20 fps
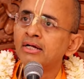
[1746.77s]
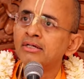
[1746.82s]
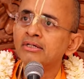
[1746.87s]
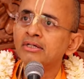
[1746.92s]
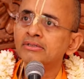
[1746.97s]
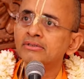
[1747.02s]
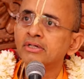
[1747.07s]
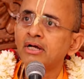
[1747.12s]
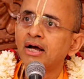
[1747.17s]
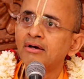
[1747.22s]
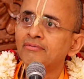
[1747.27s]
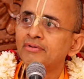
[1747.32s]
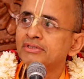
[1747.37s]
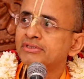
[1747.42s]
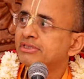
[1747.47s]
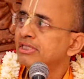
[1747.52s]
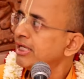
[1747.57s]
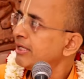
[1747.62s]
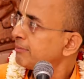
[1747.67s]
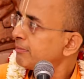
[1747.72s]
and uh, our
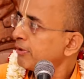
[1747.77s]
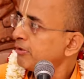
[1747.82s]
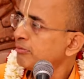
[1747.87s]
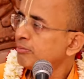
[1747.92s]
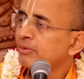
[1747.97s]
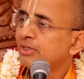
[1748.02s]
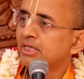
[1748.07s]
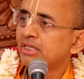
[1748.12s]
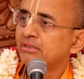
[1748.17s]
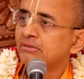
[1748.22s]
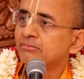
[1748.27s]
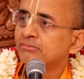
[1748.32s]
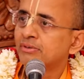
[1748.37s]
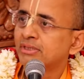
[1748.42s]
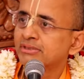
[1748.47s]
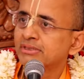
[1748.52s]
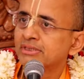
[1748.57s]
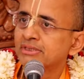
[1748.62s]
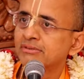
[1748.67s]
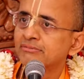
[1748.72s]
Srila Prabhupada,
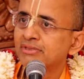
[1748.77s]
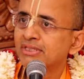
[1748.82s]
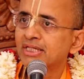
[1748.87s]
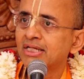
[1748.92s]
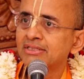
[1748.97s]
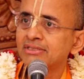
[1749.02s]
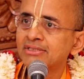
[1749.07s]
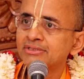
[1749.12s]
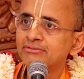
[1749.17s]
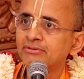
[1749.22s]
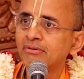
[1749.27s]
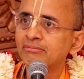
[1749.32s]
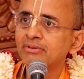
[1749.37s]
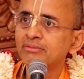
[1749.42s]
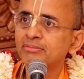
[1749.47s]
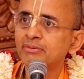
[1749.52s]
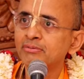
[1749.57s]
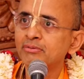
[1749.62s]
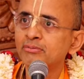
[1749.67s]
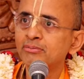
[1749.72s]
Bhakti Vedanta
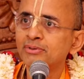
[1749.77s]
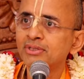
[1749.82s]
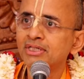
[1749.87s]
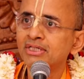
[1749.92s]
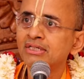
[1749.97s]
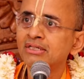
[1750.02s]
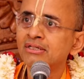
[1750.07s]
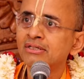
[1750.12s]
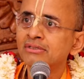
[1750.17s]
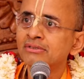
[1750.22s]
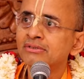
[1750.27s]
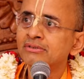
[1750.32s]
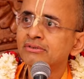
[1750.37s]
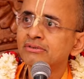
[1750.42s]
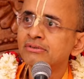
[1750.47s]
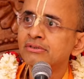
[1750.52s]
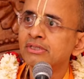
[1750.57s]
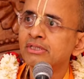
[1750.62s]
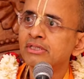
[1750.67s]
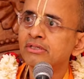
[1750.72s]
Swami Prabhupada,
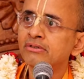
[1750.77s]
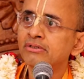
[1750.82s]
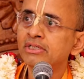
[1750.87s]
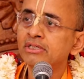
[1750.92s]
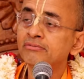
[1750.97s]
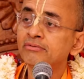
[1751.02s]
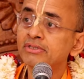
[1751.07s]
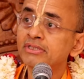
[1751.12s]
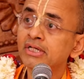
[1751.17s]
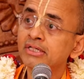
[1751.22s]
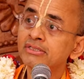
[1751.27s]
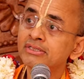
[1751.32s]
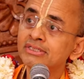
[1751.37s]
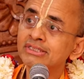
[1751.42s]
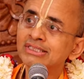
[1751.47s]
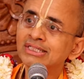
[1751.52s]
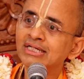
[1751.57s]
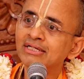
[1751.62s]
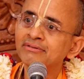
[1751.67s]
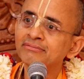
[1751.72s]
you know, he was at
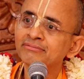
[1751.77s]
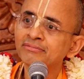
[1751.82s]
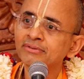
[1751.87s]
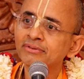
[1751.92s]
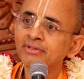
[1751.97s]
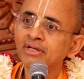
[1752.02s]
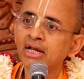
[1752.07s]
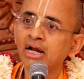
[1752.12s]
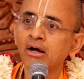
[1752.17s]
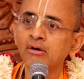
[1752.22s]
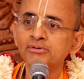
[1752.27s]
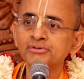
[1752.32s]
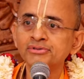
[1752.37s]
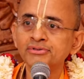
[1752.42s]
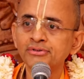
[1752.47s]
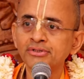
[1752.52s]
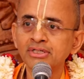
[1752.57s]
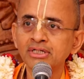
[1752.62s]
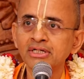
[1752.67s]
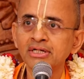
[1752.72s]
the time a
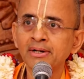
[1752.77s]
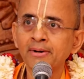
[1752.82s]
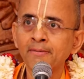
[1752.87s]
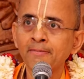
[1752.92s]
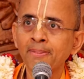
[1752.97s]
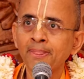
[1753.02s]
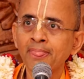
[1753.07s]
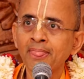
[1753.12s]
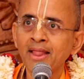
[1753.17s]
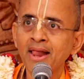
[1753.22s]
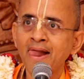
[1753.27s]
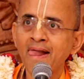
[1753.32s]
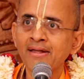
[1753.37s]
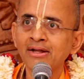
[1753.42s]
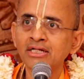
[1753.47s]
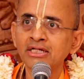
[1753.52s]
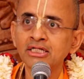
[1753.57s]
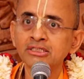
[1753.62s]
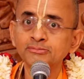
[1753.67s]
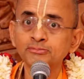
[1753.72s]
householder
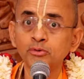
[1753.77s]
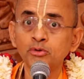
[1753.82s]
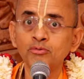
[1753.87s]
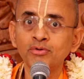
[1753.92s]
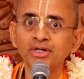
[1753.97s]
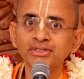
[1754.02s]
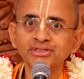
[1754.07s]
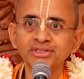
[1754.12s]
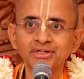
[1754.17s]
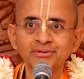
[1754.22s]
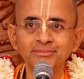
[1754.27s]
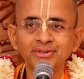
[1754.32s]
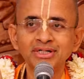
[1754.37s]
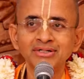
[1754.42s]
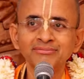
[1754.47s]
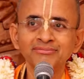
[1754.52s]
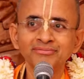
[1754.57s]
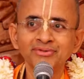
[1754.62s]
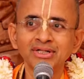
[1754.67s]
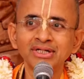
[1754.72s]
in his
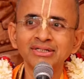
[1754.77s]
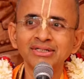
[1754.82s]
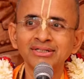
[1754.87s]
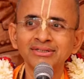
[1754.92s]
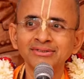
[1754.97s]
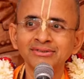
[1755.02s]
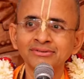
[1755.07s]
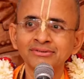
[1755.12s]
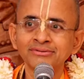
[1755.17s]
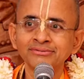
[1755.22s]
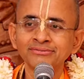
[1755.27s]
Purvashrama, huh?